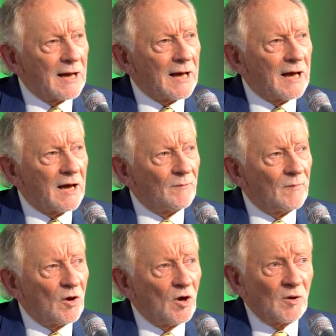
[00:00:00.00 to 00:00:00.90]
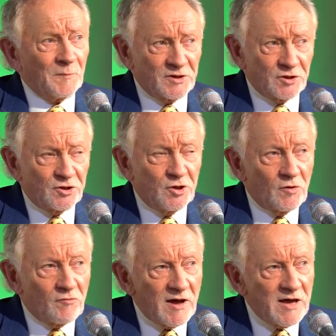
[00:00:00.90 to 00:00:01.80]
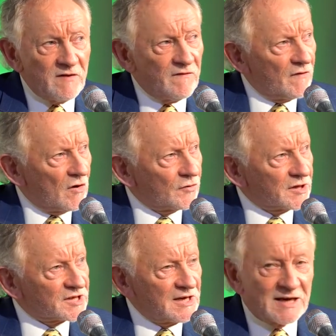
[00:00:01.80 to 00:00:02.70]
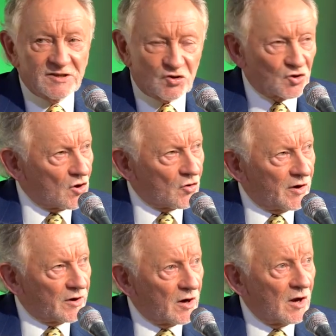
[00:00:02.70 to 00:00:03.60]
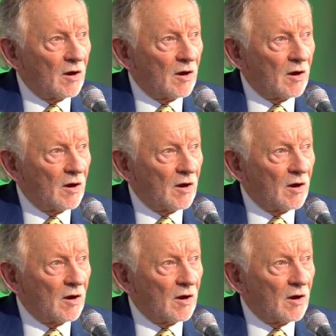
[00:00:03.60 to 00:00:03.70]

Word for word: Um, but to arrive on the scene as a songwriter